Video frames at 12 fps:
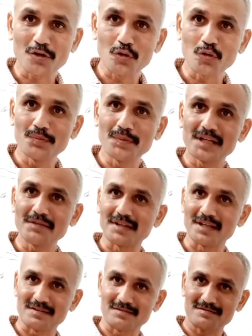roll
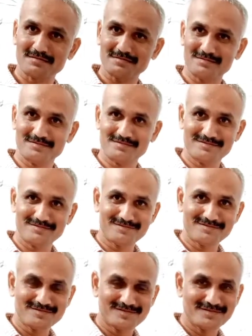between.
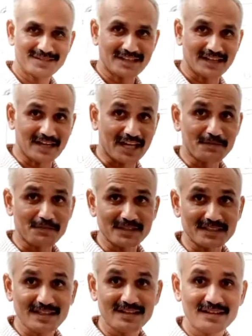Life is
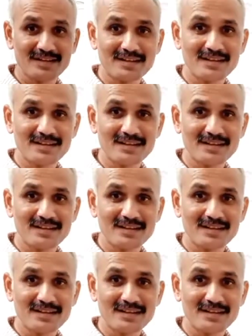a